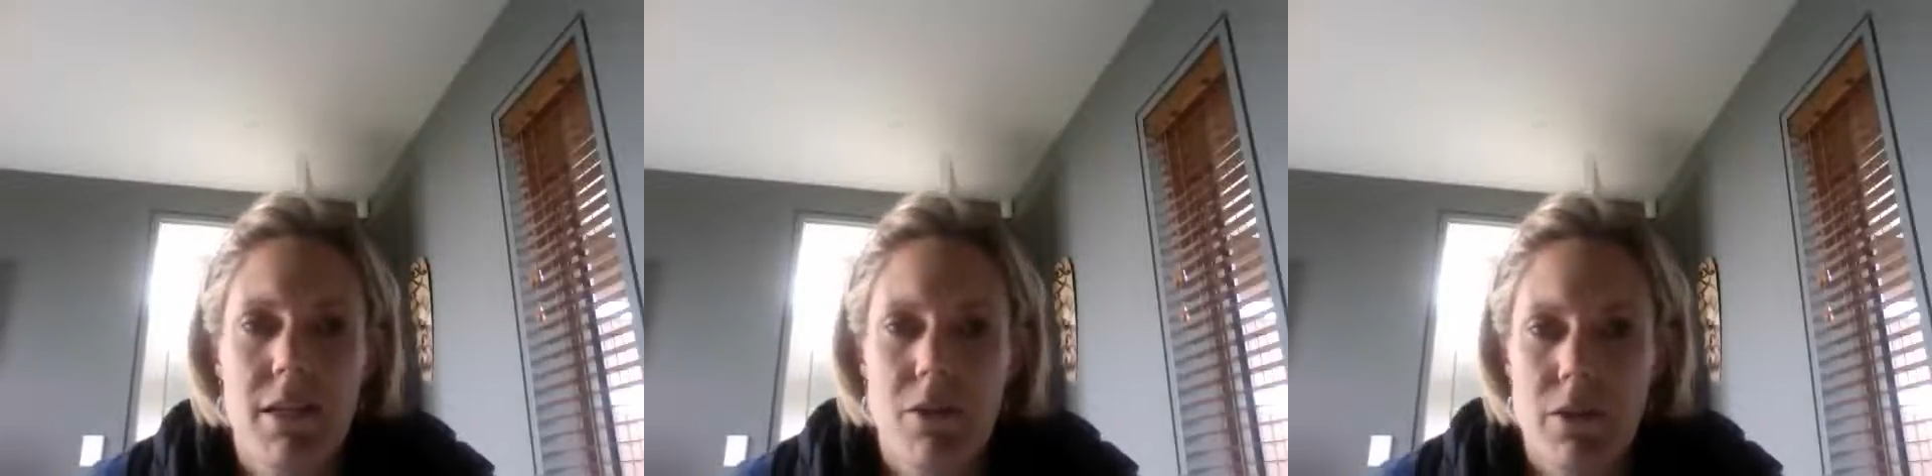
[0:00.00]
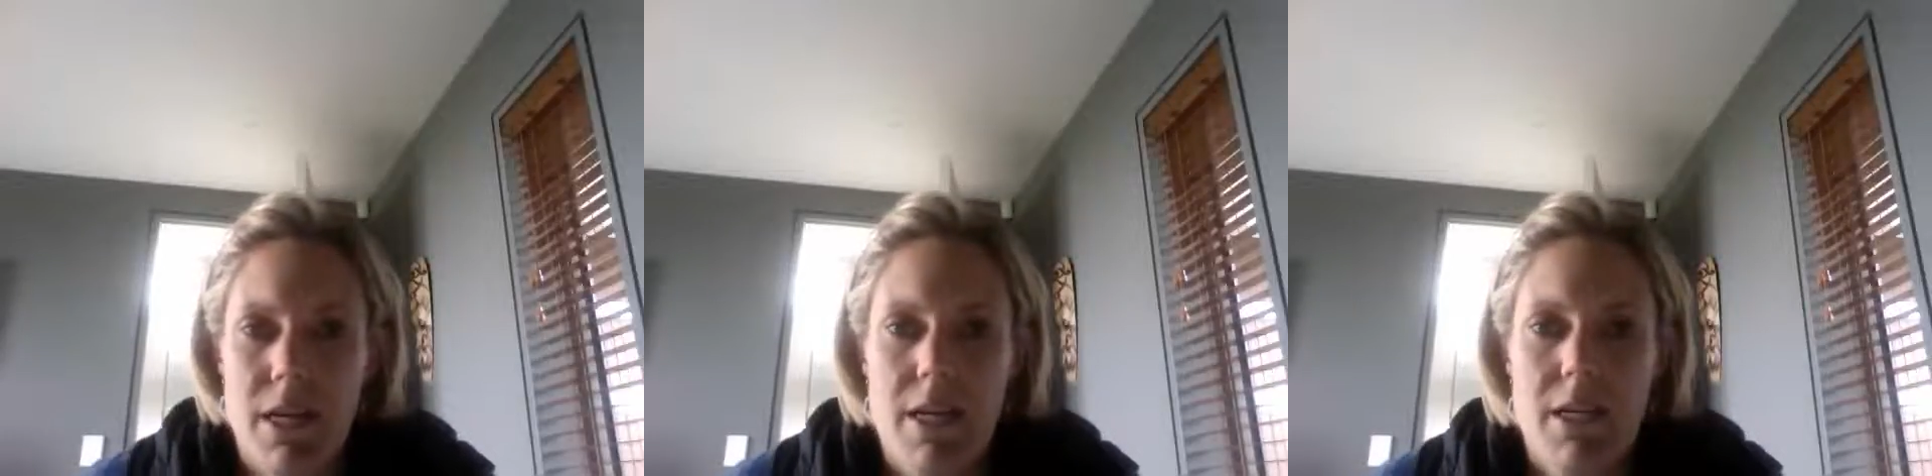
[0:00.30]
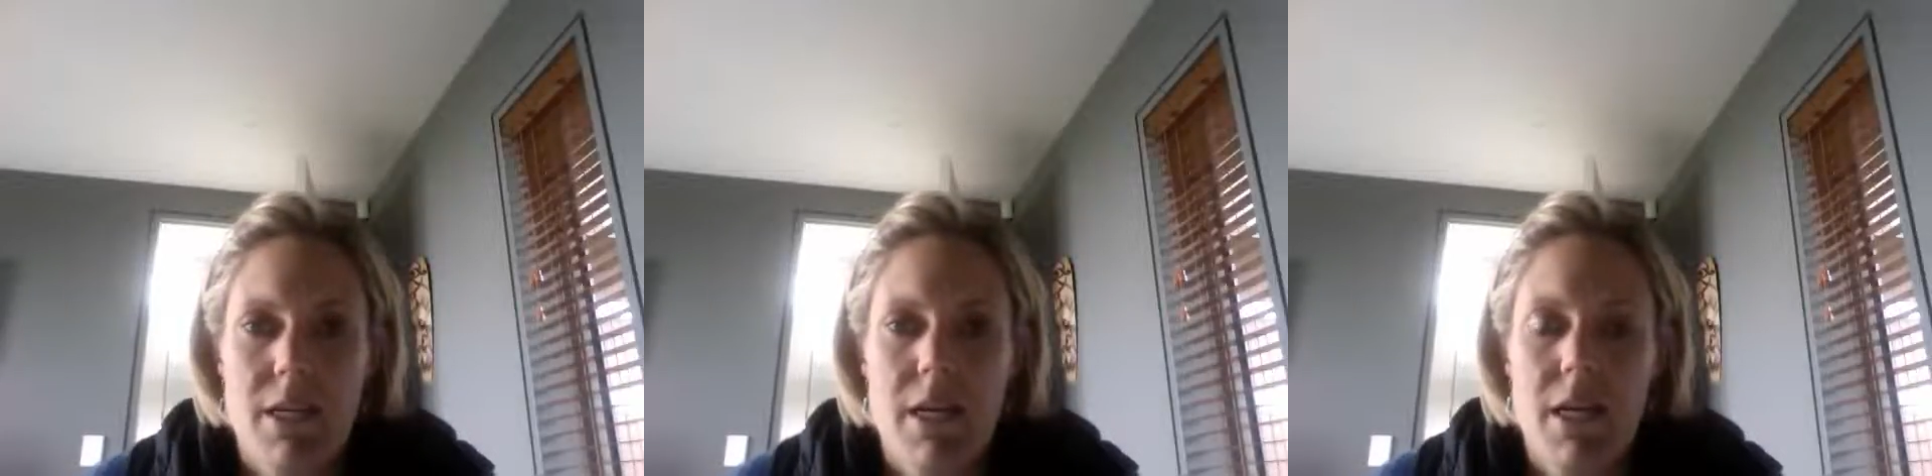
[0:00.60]
looked
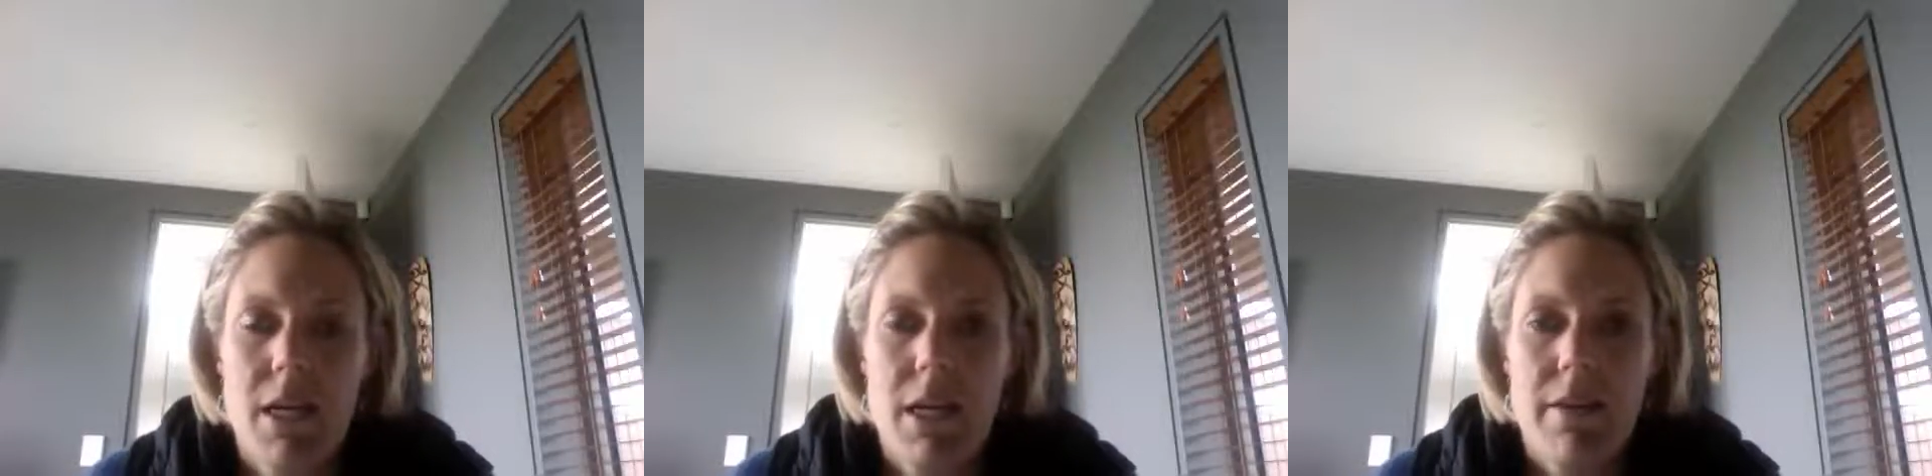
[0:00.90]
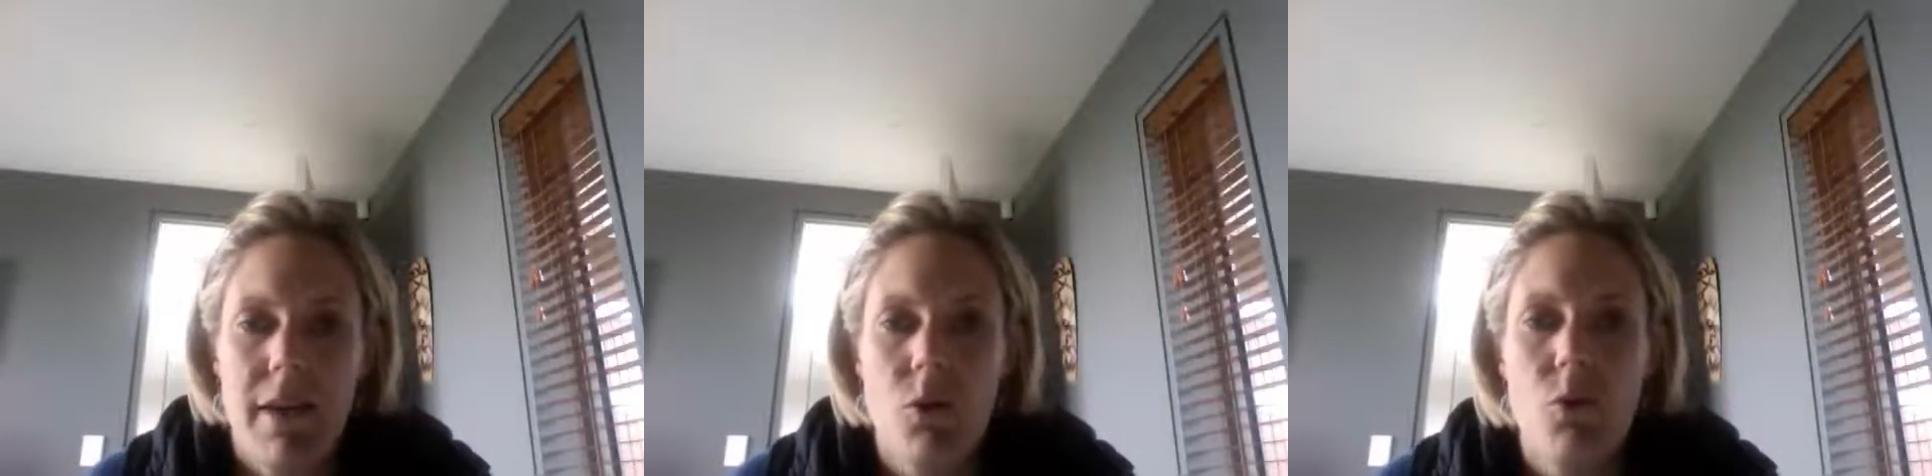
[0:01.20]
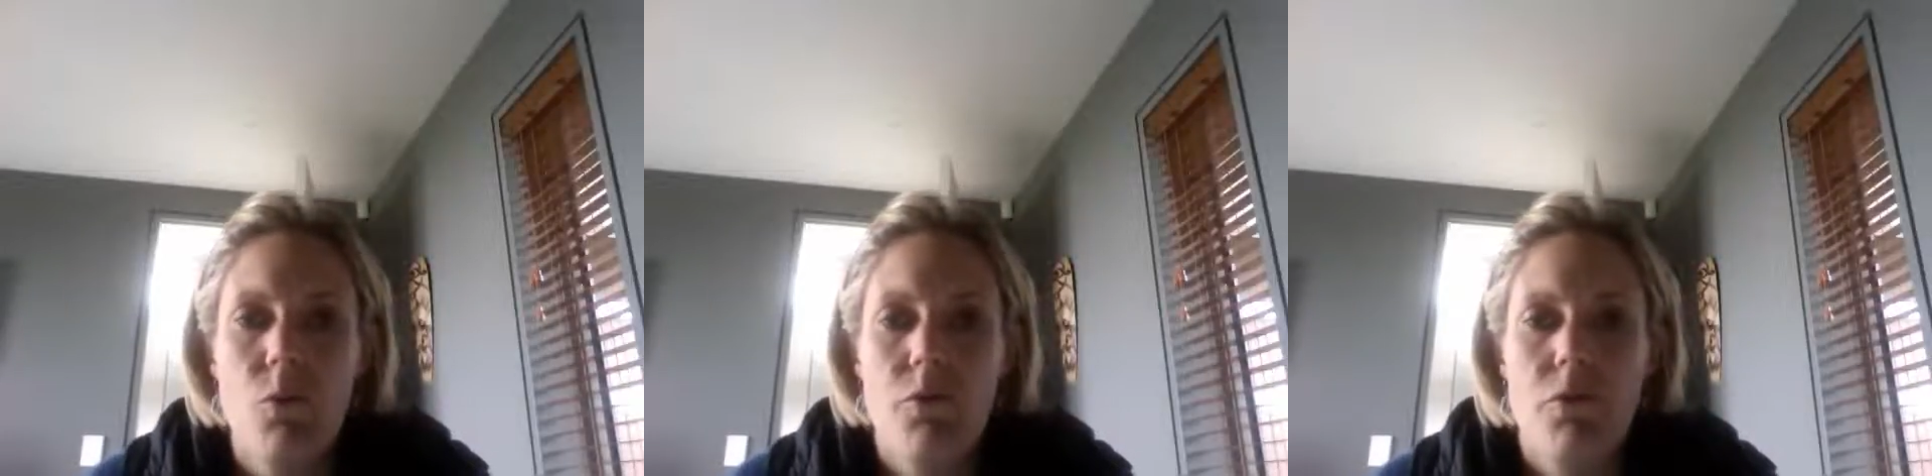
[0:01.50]
at, they
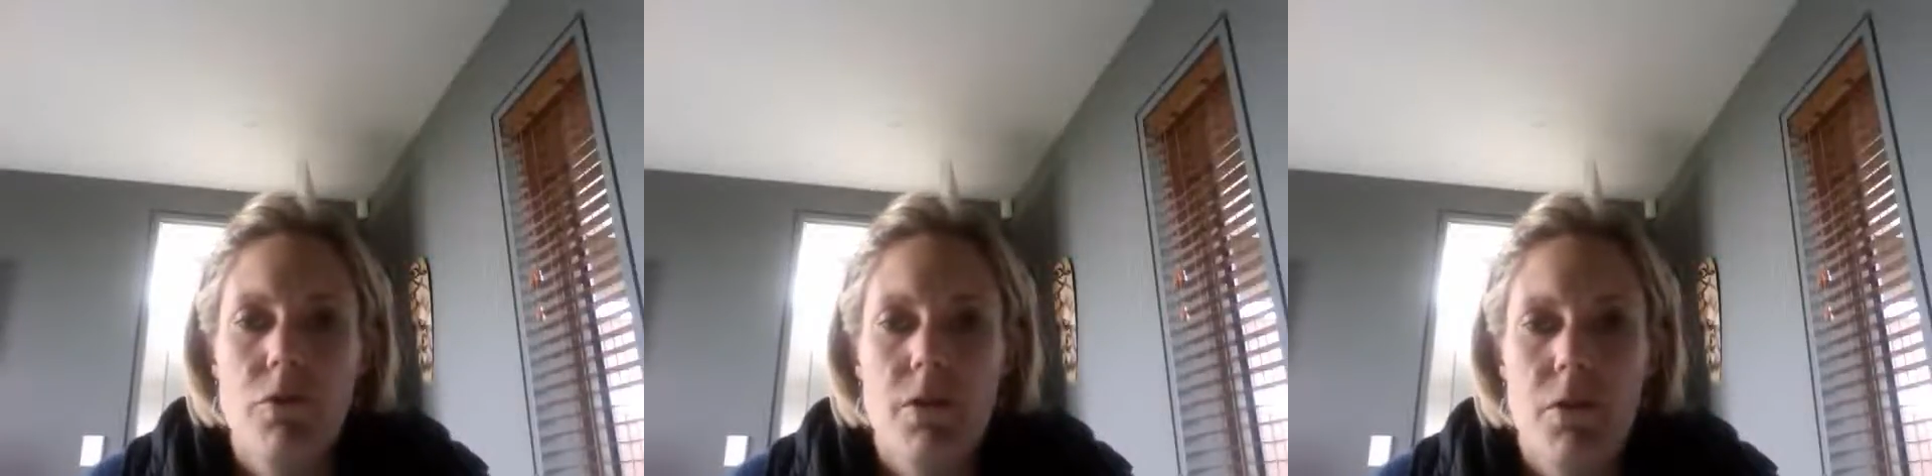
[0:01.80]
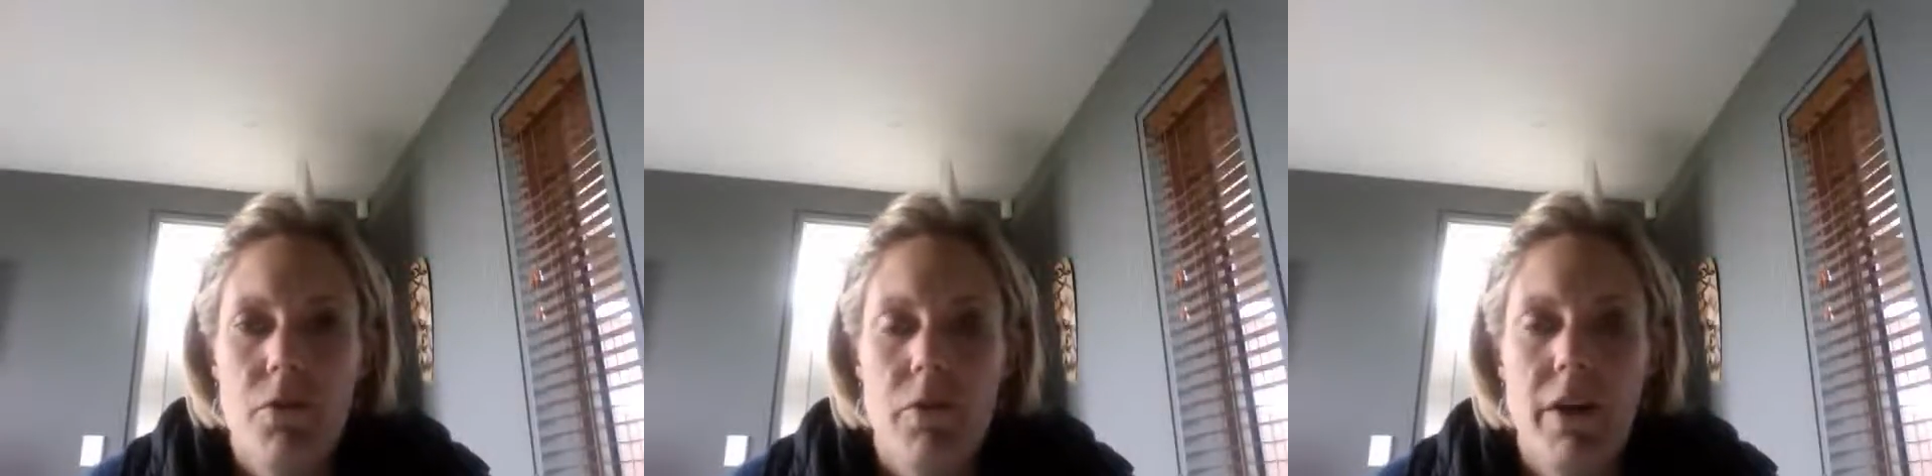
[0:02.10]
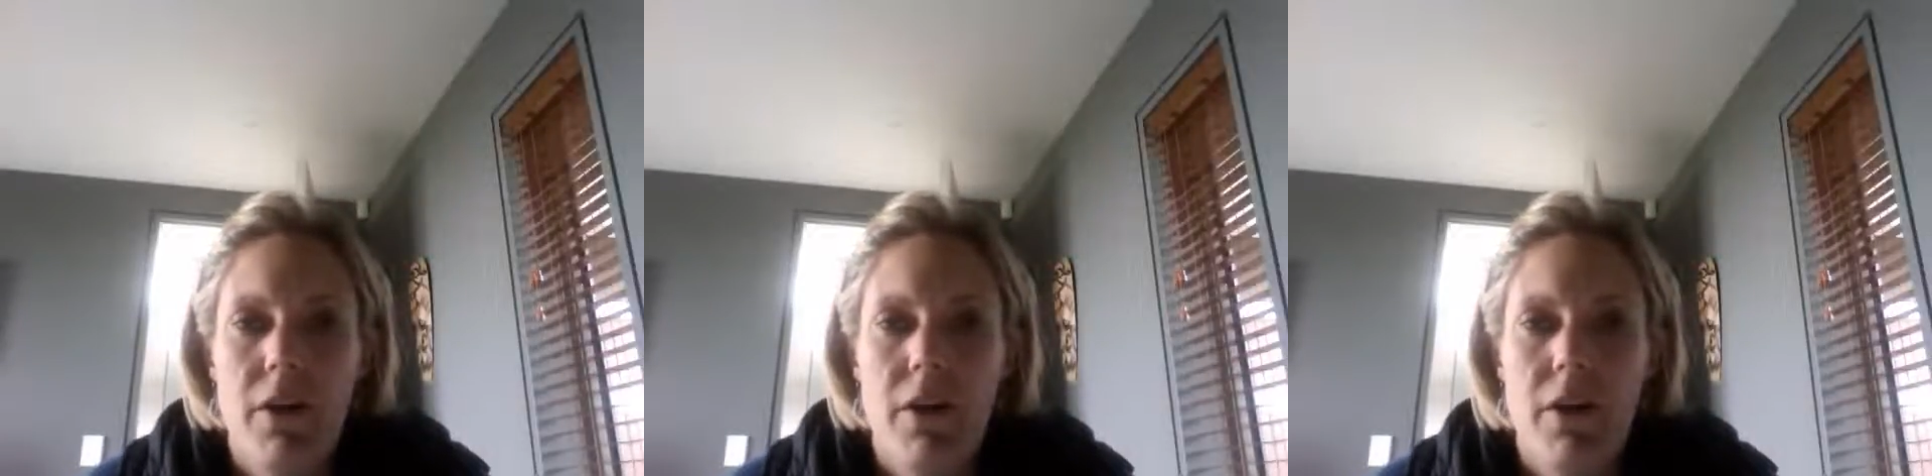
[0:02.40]
all refer to the 3